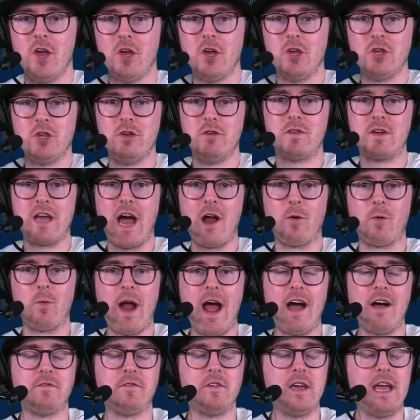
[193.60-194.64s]
you've got
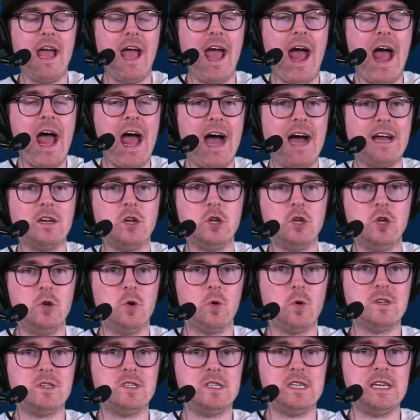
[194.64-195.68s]
Rafi at
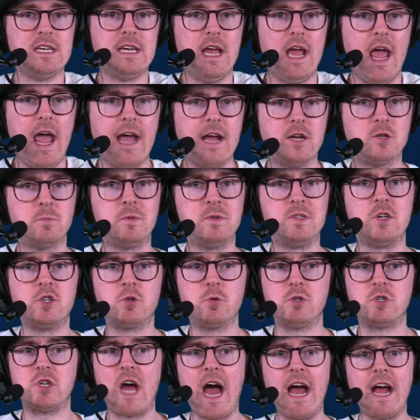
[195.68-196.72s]
your DH position,
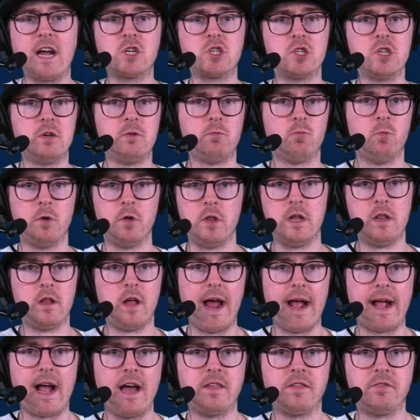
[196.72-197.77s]
which I actually really
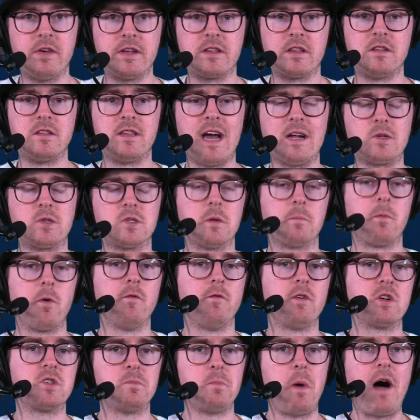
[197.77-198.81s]
like. I think that that's the
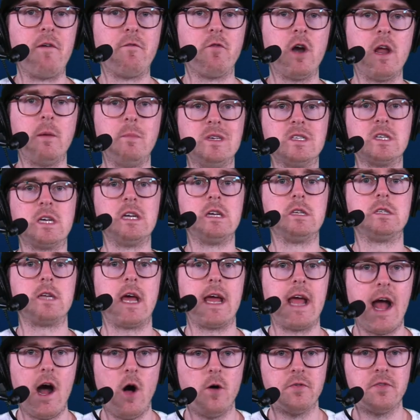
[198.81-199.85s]
perfect spot for him. He's going to stay
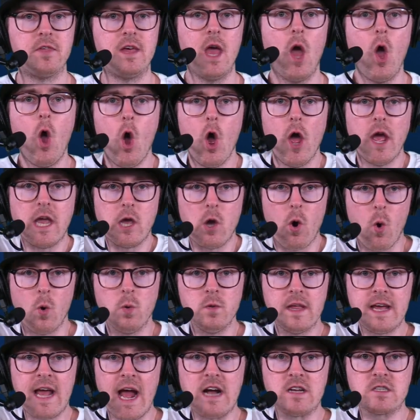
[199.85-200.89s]
healthy. He
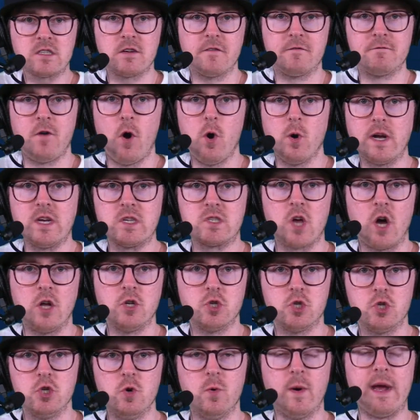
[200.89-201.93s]
only has to focus on
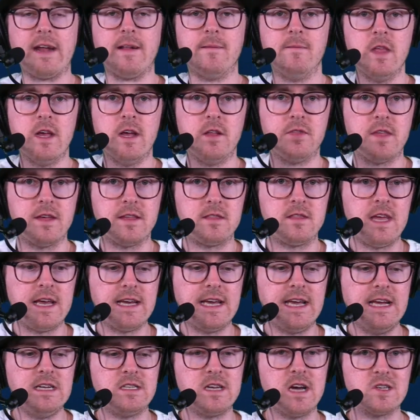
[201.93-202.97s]
doing the thing
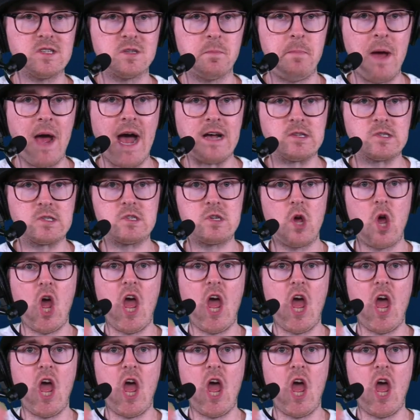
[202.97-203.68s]
he does best,